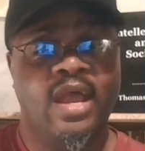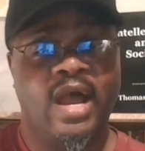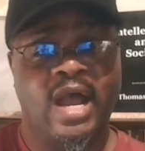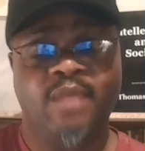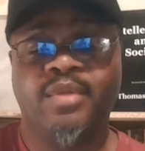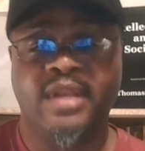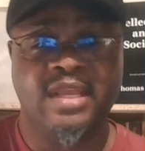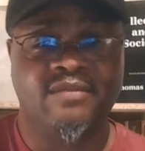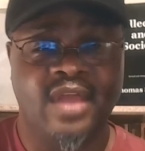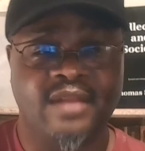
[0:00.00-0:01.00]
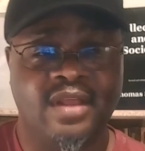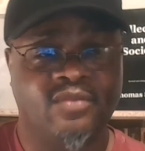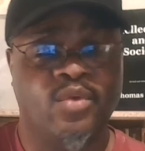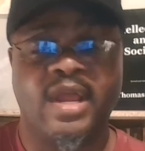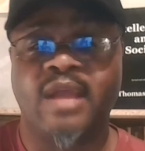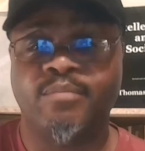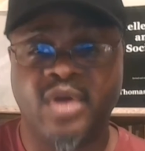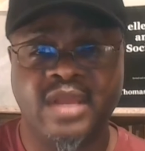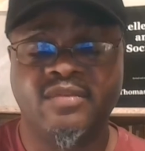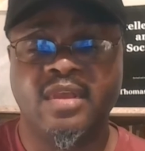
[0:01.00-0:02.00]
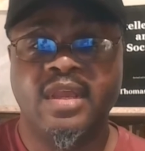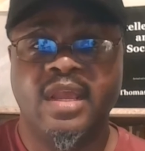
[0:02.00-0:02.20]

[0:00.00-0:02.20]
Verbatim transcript: I believe that. That's what I embrace,